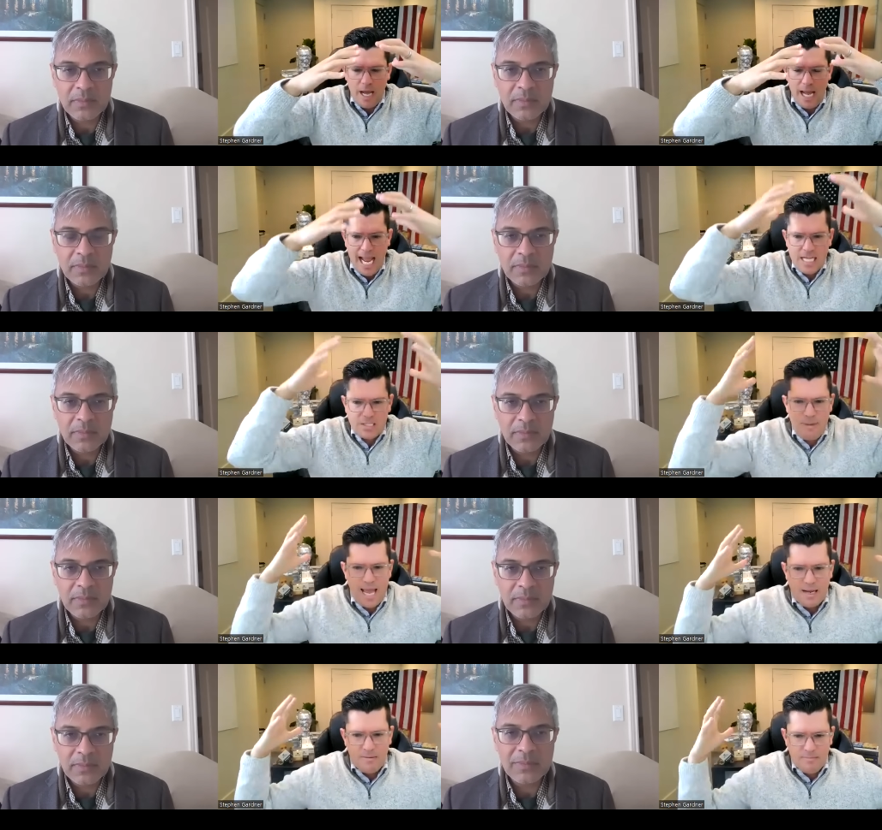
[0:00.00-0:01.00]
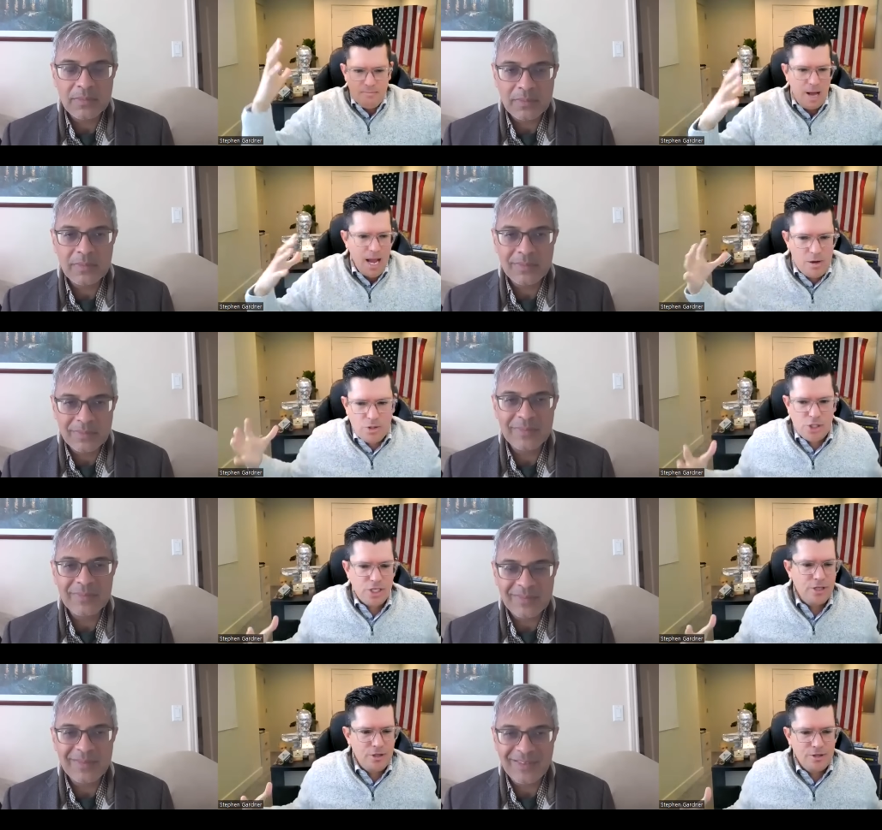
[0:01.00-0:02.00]
Speaker 1: a hazmat bio
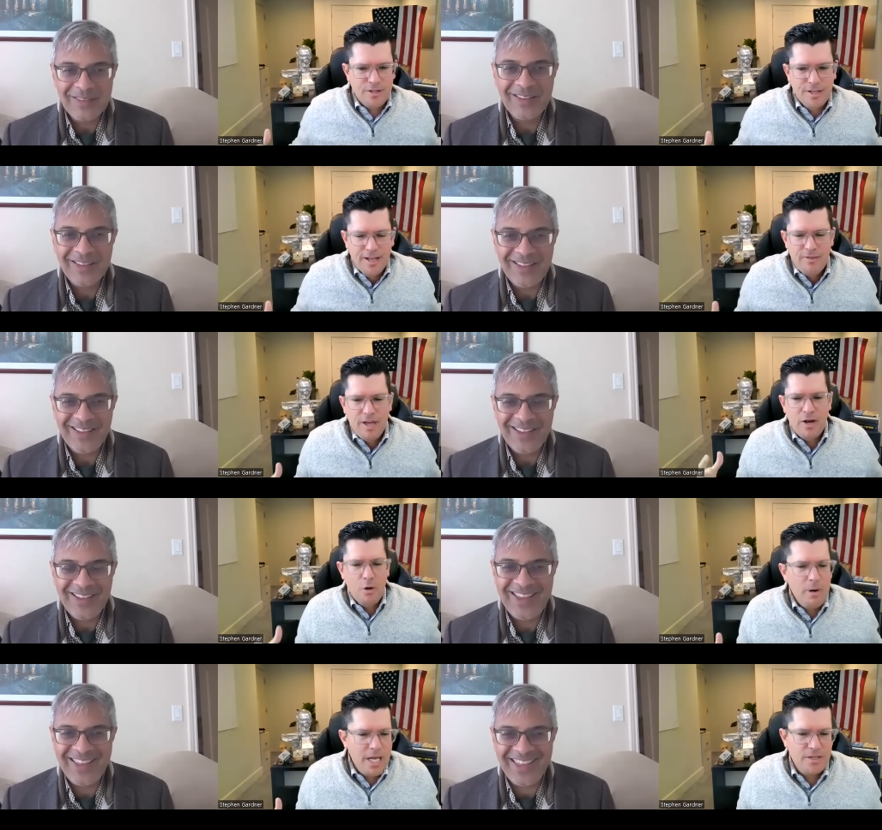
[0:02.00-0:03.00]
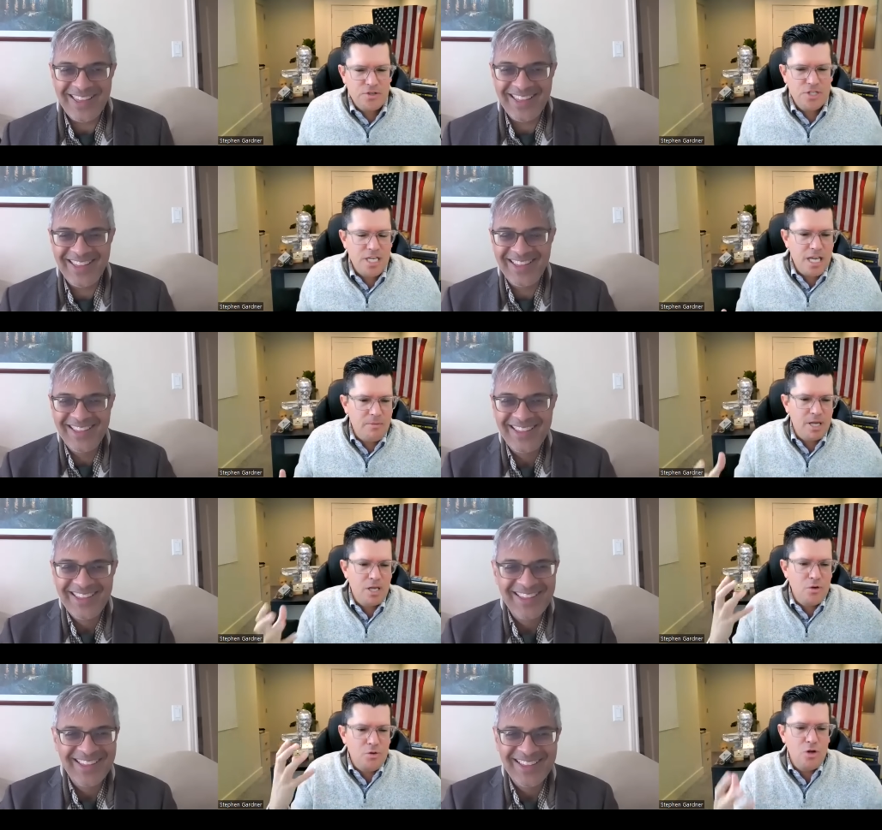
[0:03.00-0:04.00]
shield that nobody could see,
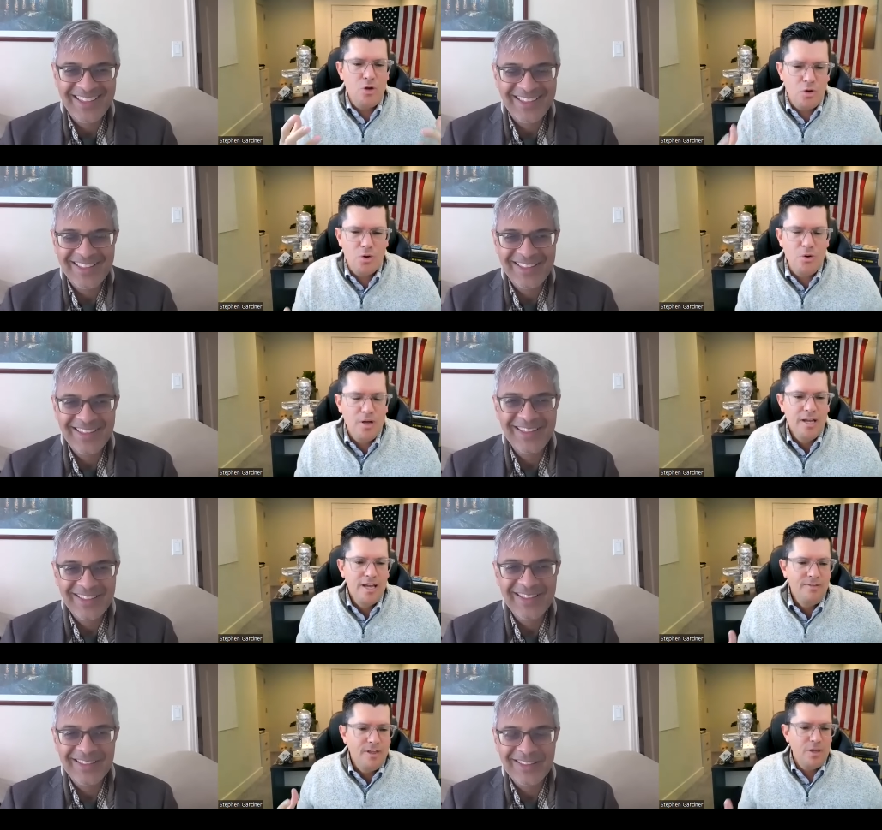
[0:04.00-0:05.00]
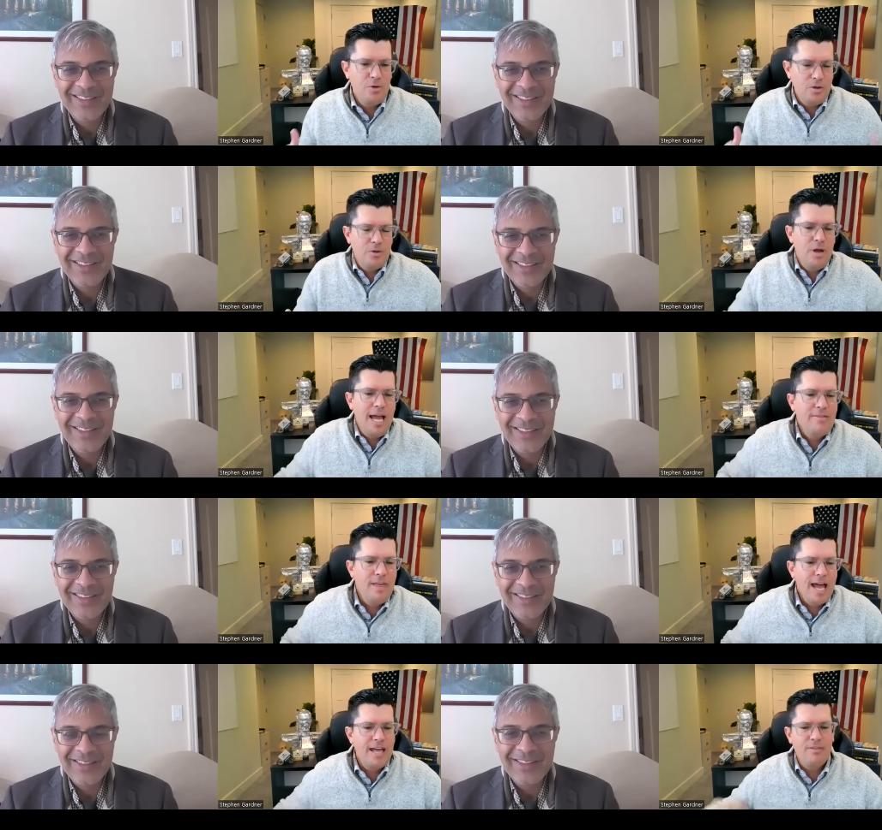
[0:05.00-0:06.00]
but you knew that you you
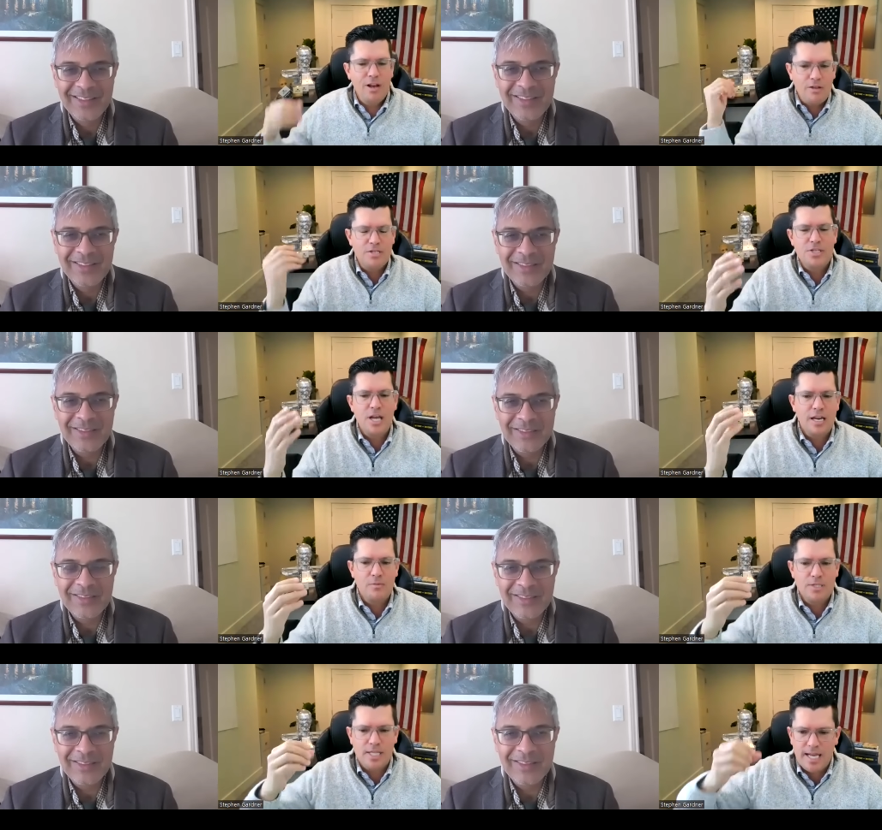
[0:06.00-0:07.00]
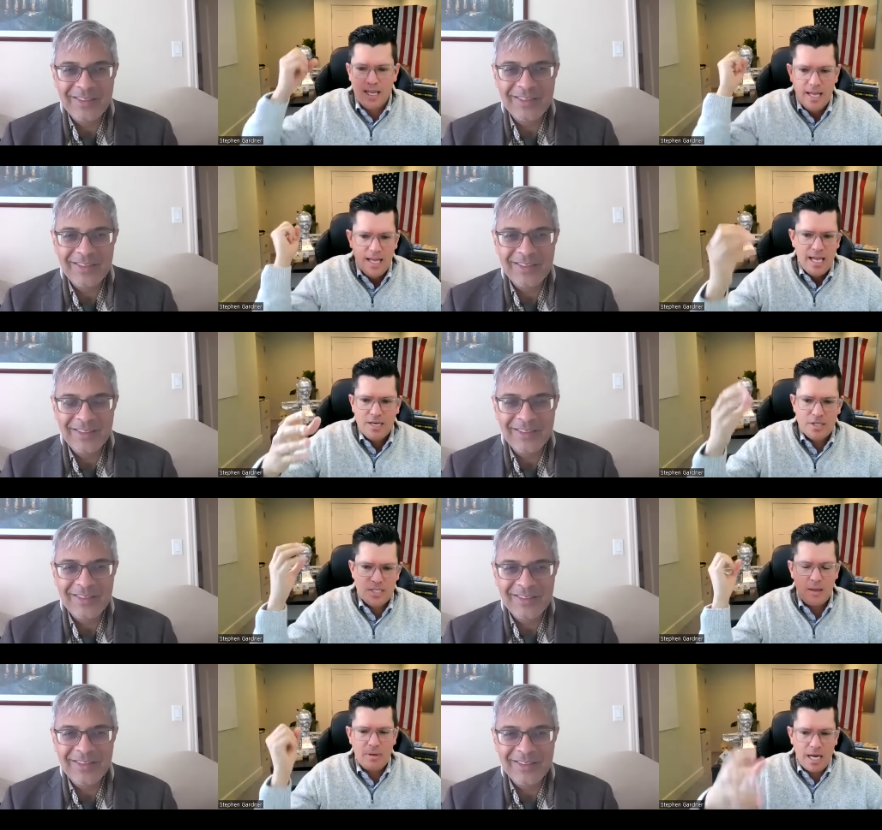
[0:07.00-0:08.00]
had that. And then all of a sudden it was like it
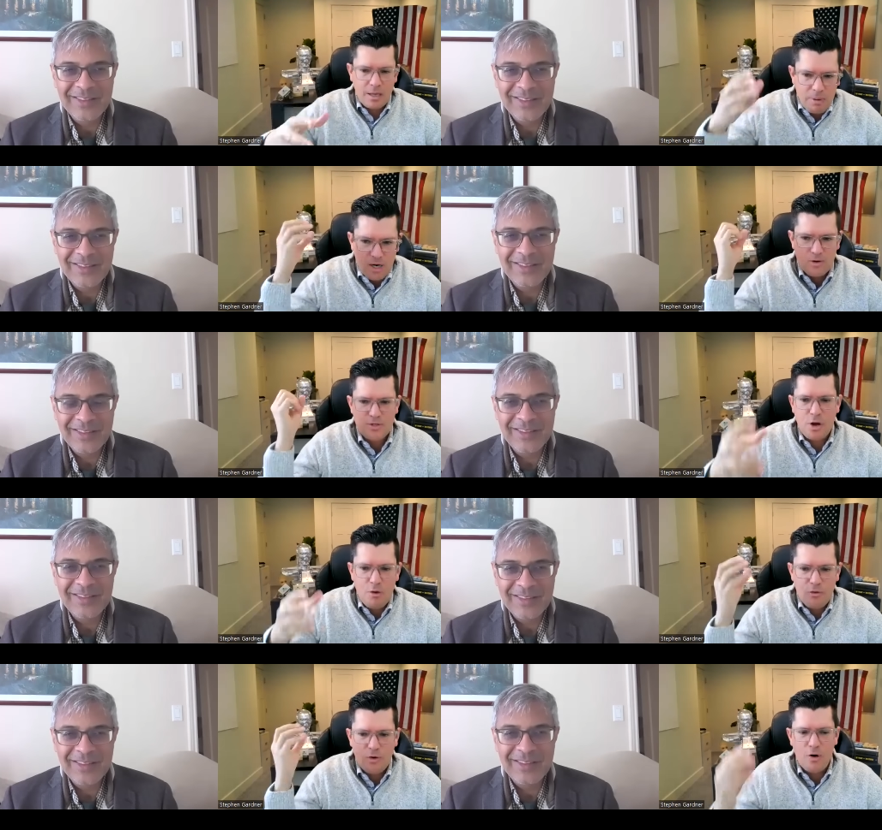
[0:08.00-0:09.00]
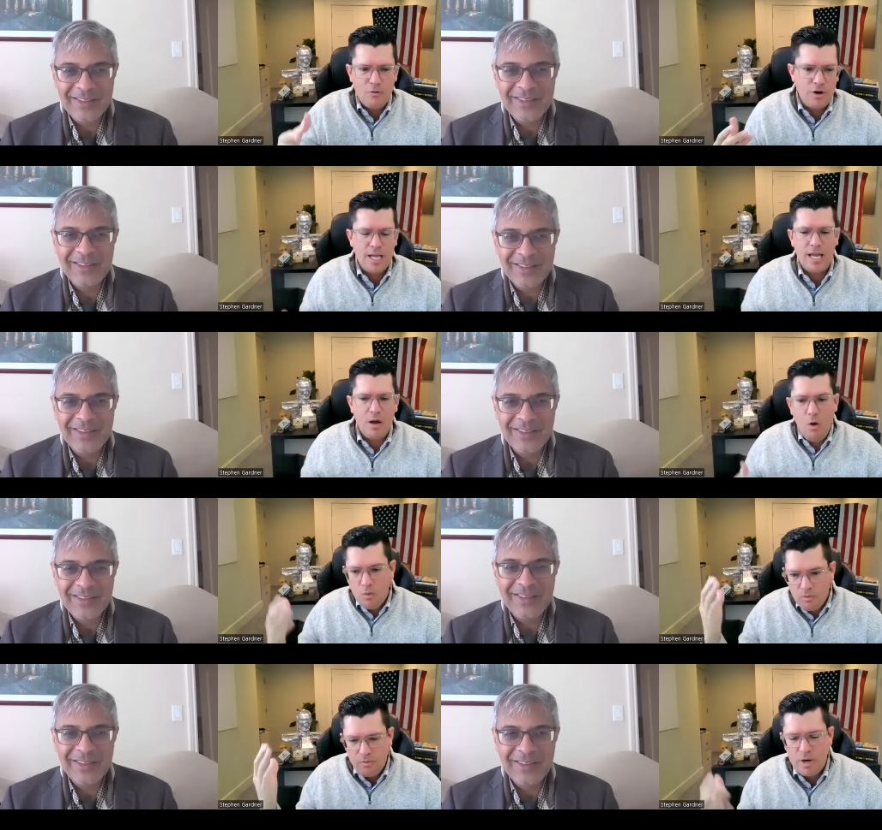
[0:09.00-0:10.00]
just kept getting pierced over and over again.
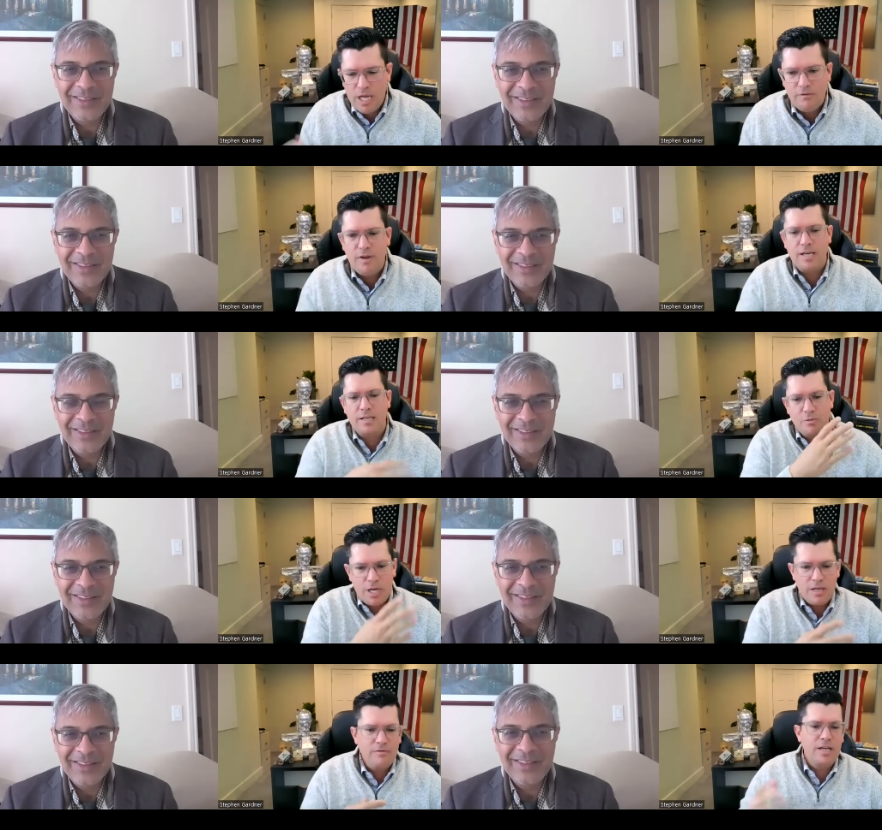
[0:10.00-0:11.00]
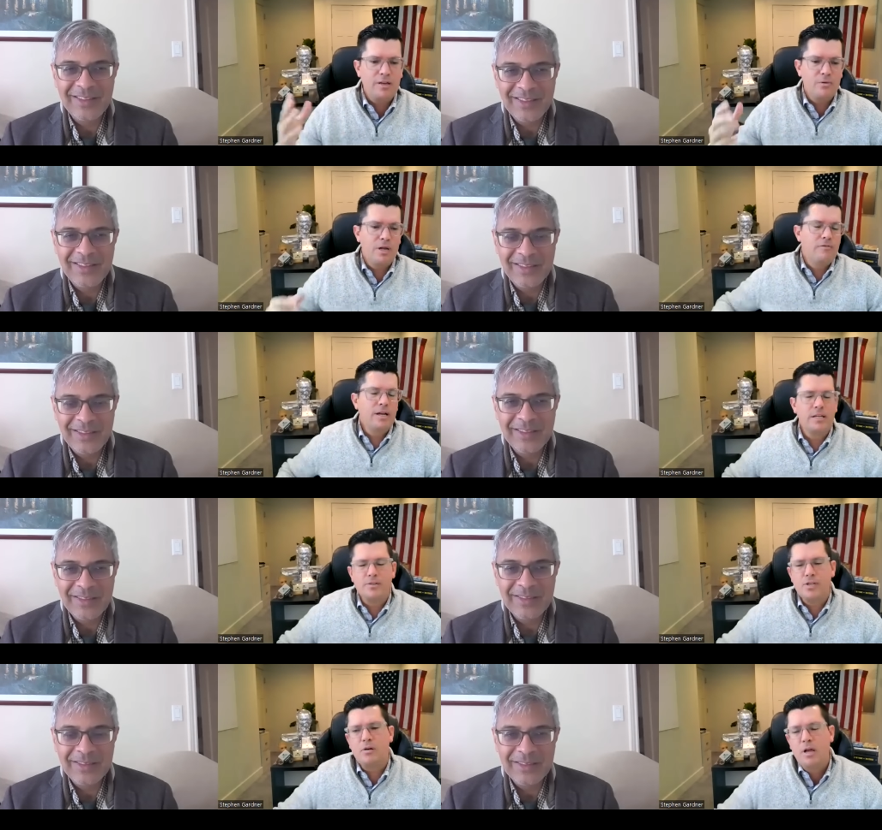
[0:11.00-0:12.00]
Oh, reinfected, reinfected,
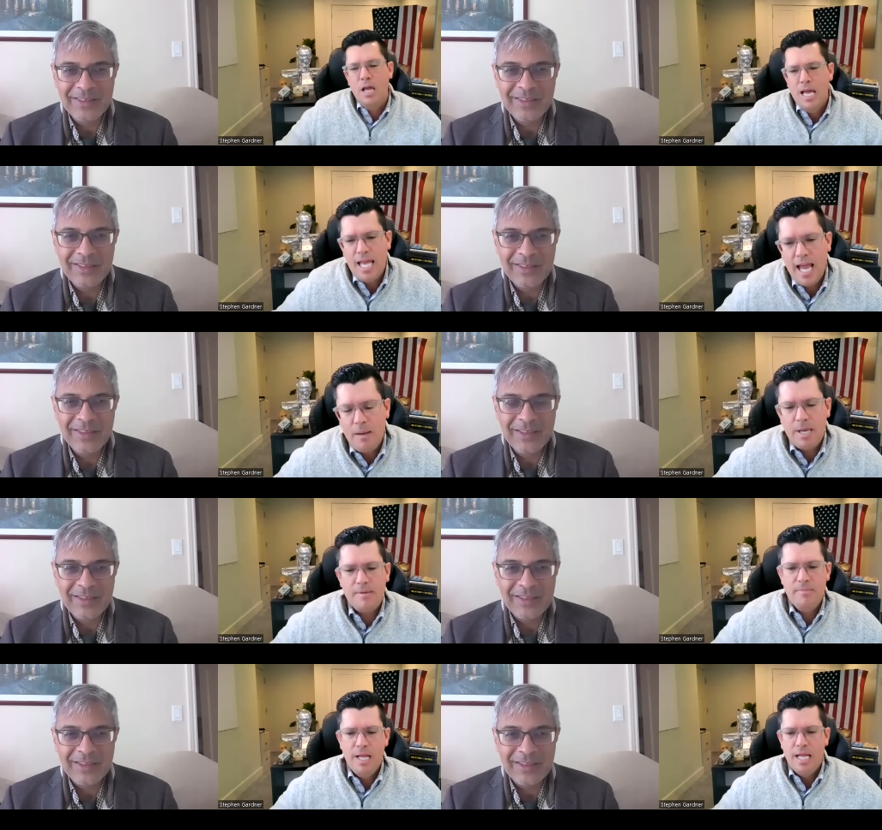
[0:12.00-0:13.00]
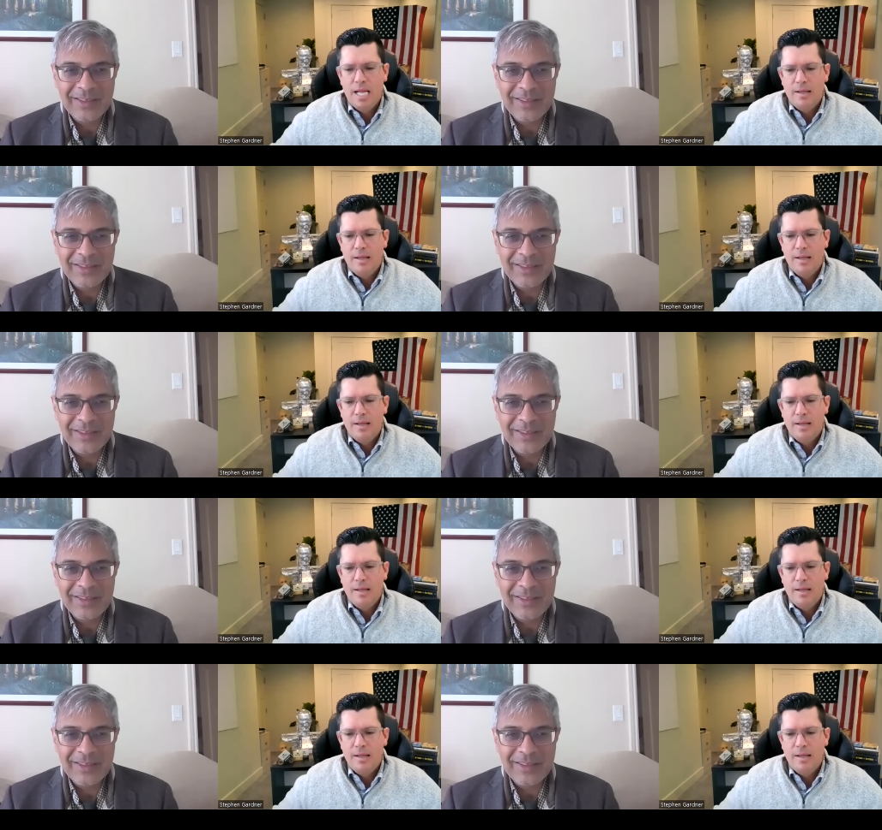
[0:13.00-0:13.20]
reinfected. So yeah, I mean,